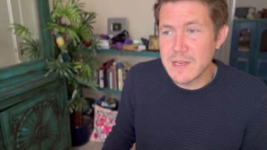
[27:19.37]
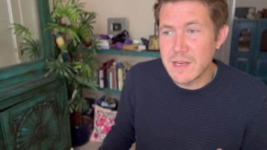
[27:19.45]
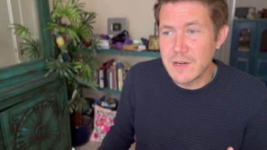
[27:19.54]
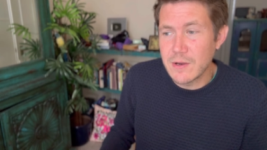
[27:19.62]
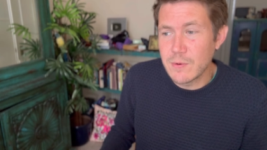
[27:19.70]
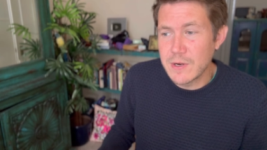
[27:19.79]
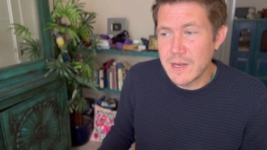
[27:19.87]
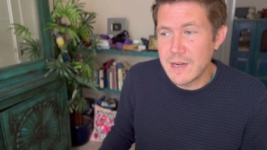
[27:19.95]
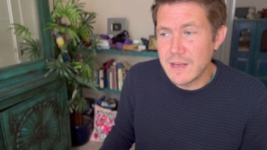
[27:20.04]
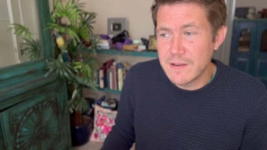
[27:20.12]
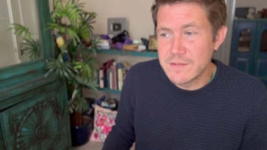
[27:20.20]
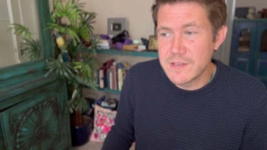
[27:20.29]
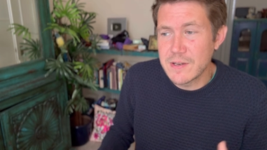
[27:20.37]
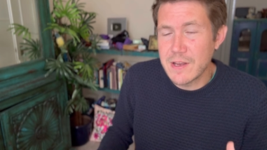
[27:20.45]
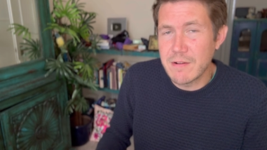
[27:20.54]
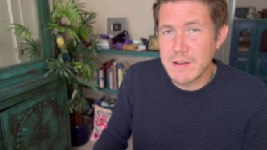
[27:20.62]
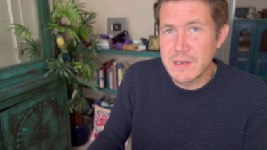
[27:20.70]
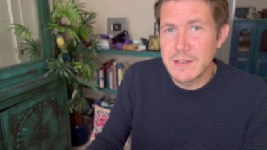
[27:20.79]
I know what I love. So
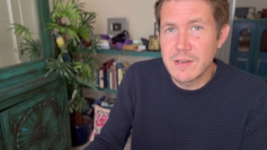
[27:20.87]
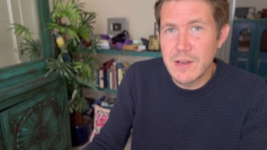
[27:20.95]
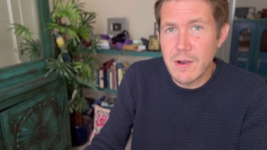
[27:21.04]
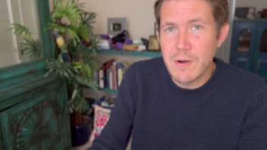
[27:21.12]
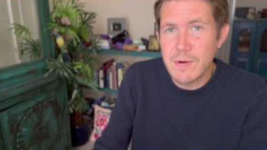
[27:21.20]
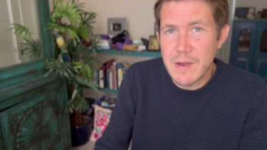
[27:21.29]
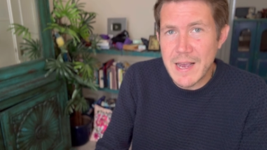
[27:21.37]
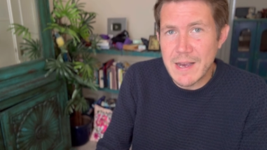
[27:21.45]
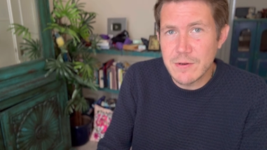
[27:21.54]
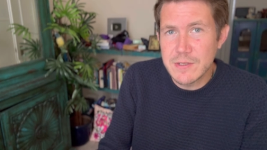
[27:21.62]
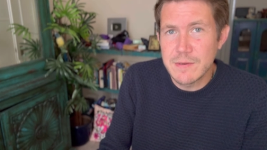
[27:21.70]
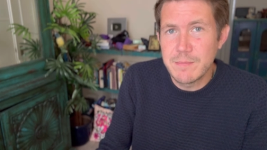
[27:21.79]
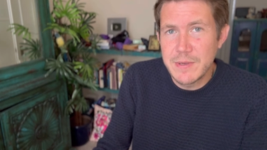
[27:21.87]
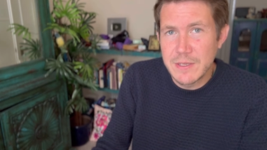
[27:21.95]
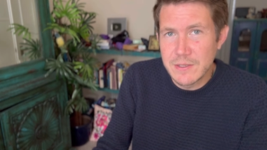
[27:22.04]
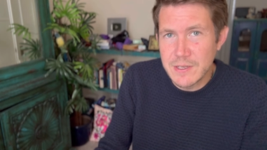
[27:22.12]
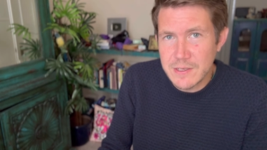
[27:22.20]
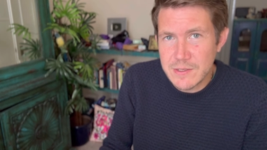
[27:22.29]
now I can go out and
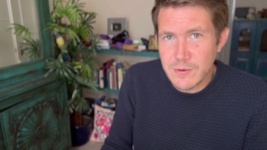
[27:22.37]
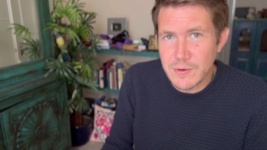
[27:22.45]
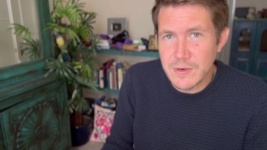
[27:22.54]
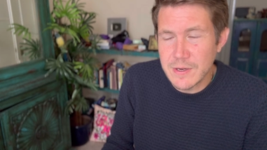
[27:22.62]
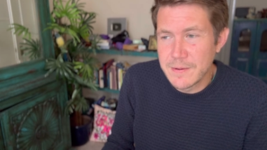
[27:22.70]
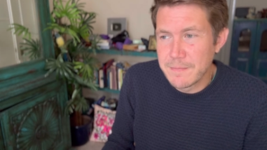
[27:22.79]
build it or